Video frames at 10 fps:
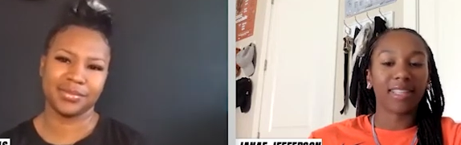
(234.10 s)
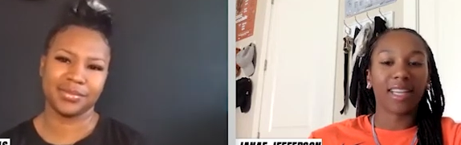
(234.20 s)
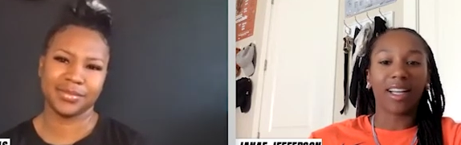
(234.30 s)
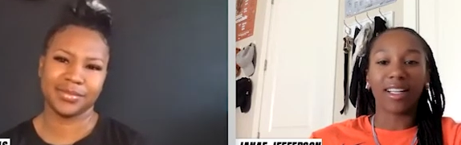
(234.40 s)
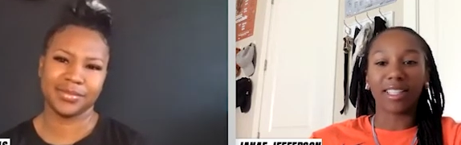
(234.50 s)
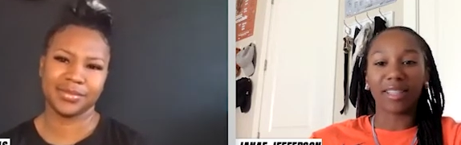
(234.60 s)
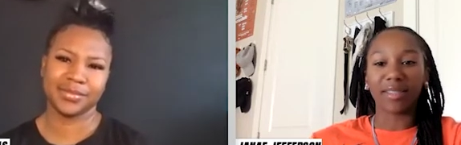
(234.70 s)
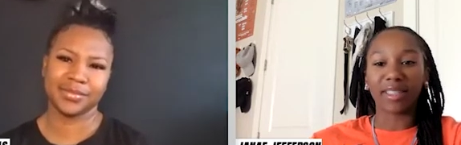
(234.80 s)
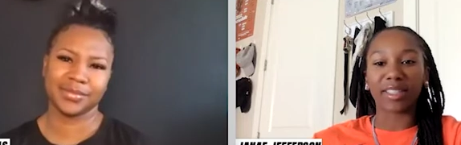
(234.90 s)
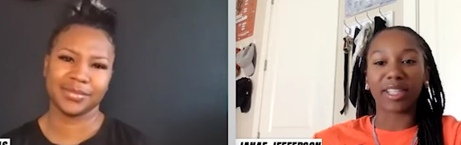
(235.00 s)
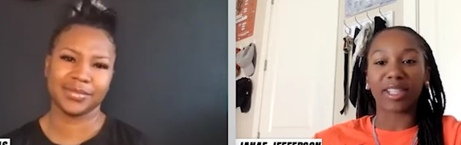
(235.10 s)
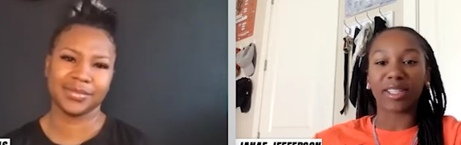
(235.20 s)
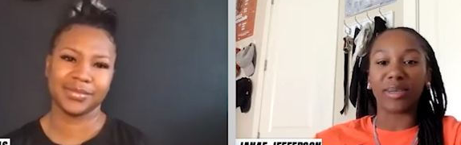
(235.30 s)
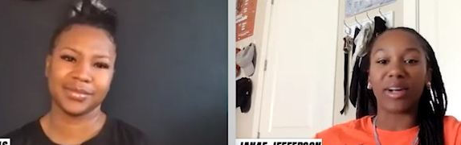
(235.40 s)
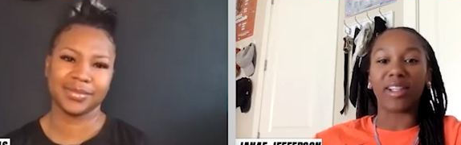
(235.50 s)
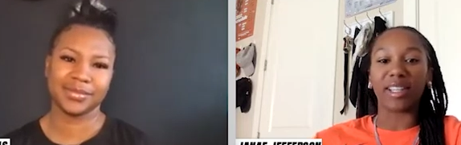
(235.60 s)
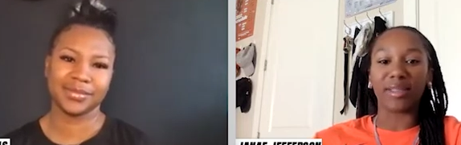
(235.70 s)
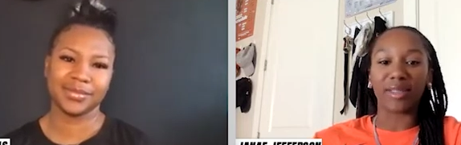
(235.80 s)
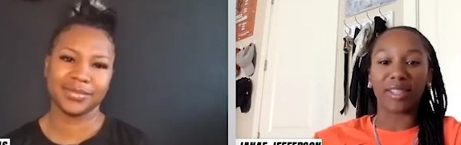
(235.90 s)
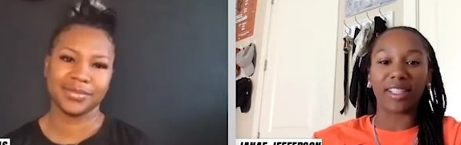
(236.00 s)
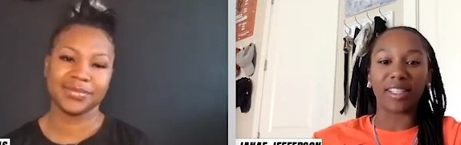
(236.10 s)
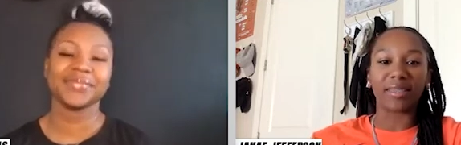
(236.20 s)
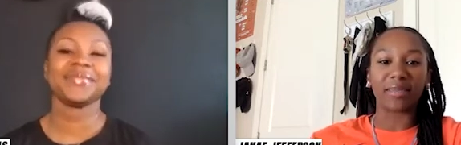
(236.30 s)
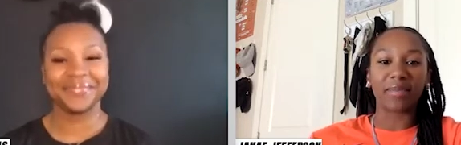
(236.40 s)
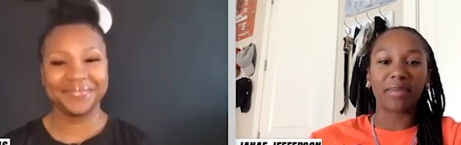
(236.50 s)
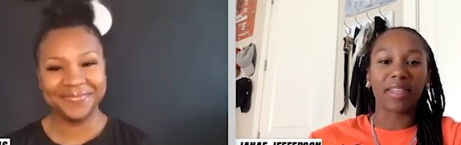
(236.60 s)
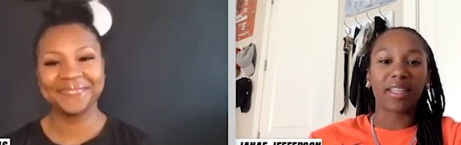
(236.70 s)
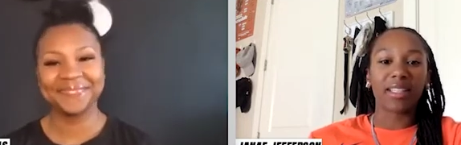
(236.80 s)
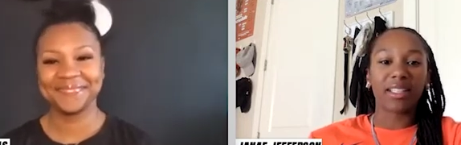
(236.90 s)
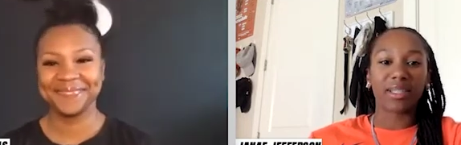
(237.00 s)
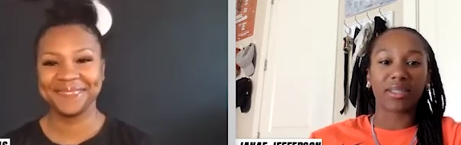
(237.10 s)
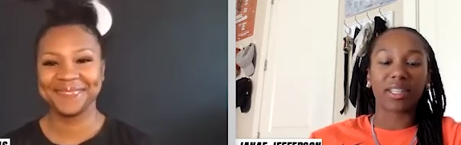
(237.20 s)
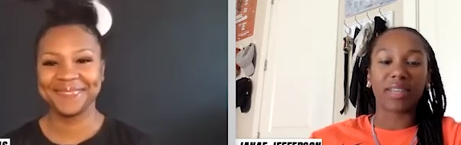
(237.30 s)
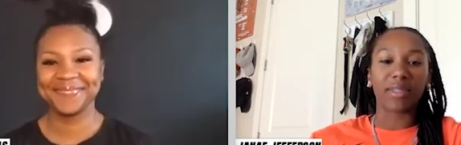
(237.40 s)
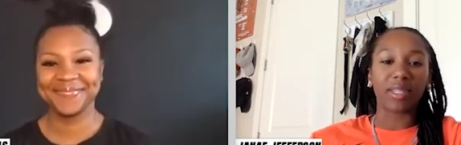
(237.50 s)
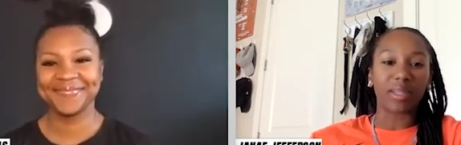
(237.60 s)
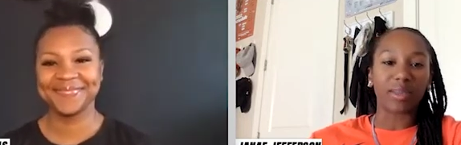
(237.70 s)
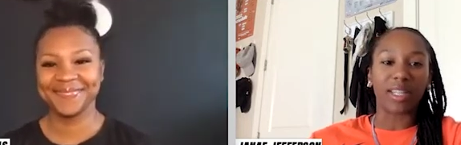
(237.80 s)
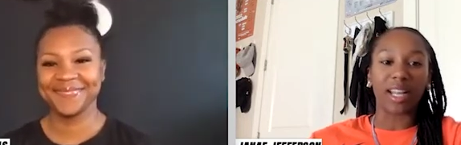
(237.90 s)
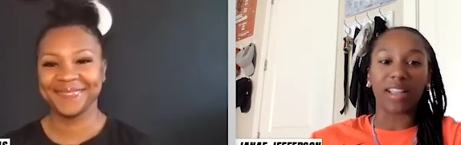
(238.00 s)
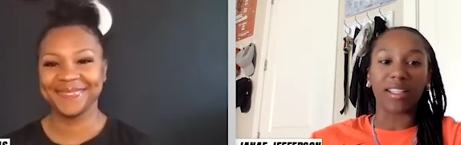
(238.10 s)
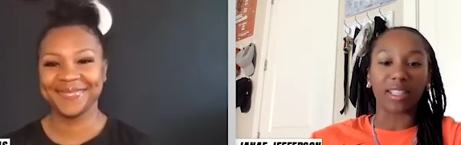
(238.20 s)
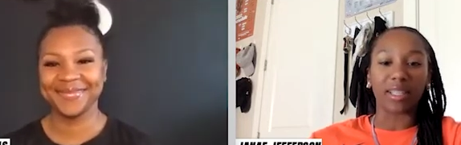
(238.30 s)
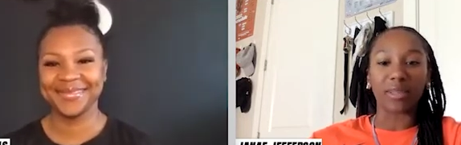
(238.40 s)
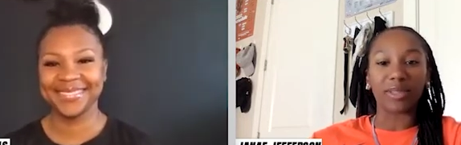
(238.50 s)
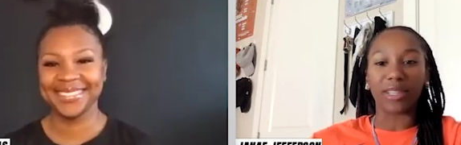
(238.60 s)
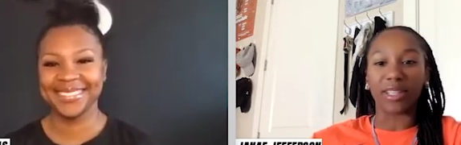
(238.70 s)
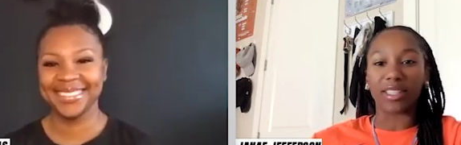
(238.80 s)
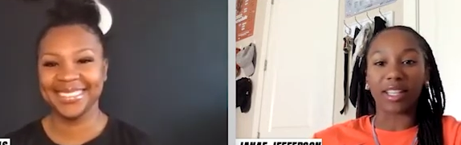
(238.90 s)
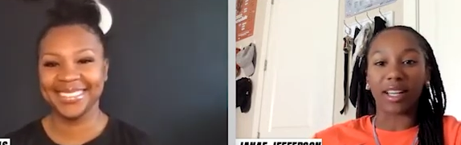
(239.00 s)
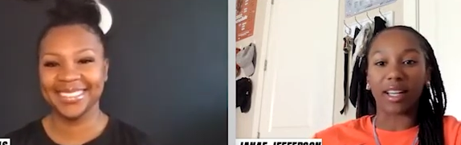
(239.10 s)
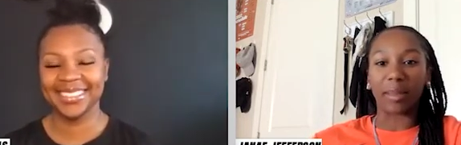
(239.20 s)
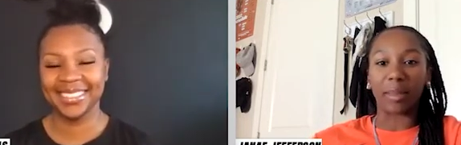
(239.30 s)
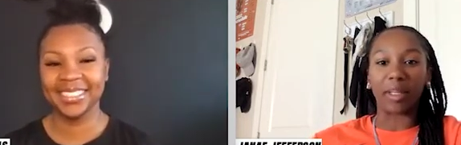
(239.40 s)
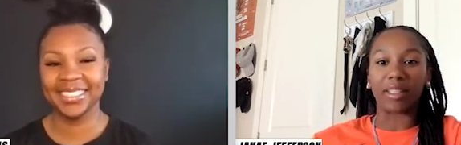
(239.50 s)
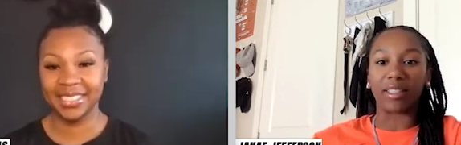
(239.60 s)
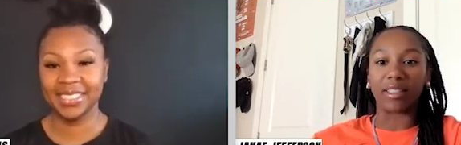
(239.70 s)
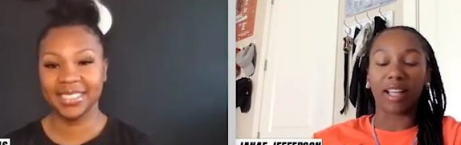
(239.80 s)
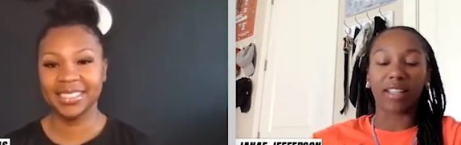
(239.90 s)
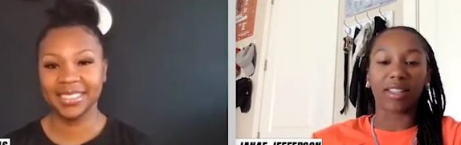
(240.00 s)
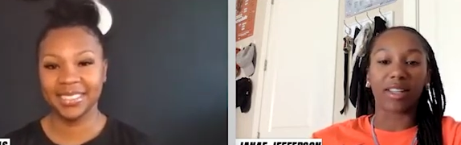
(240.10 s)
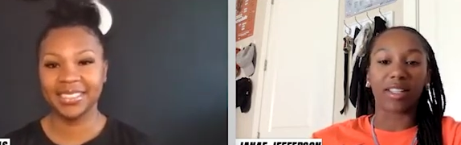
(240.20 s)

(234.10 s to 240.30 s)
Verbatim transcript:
Speaker 1: Uh, definitely Natasha Wiley. I feel like she was definitely someone that I looked up to all the time. Uh, I saw